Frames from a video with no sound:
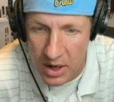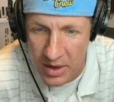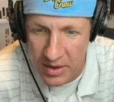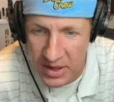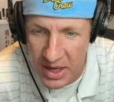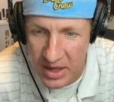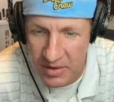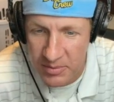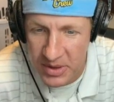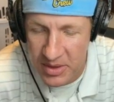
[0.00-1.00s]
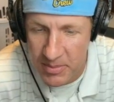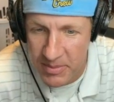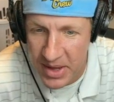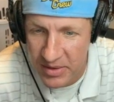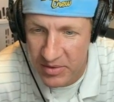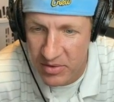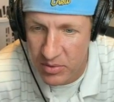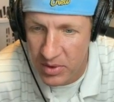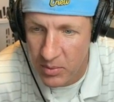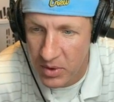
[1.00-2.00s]
The Yankees beat the Mets
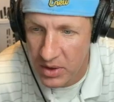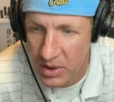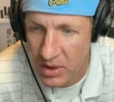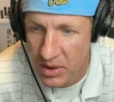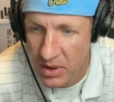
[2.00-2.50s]
3-1.